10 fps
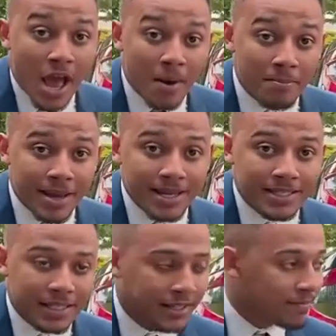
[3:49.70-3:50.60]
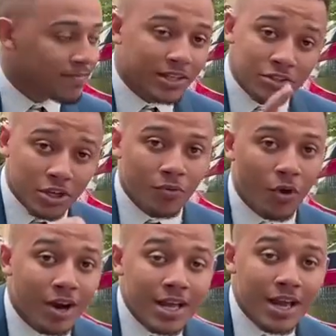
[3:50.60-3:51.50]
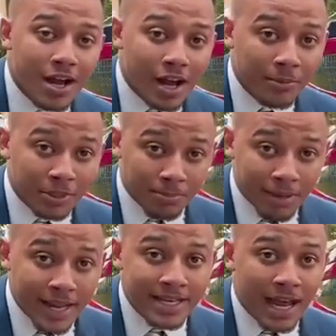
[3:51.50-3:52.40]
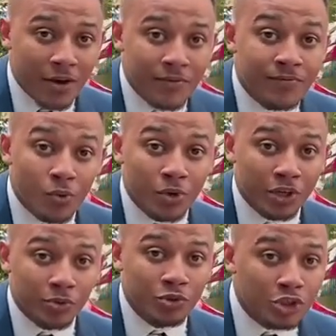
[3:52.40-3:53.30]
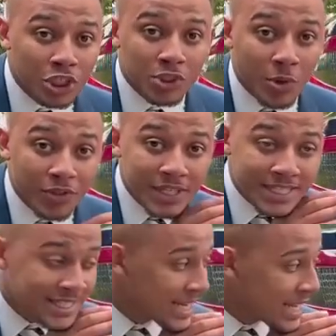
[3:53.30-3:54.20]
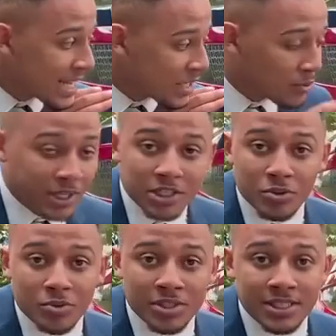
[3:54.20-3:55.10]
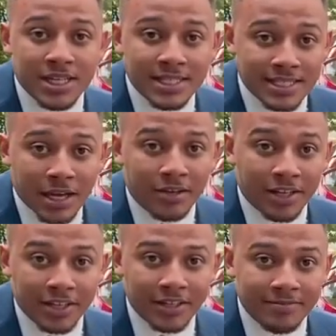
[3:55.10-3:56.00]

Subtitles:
amazing. Do you know what? I'm going to play now for you just what these twin exhausts sound like.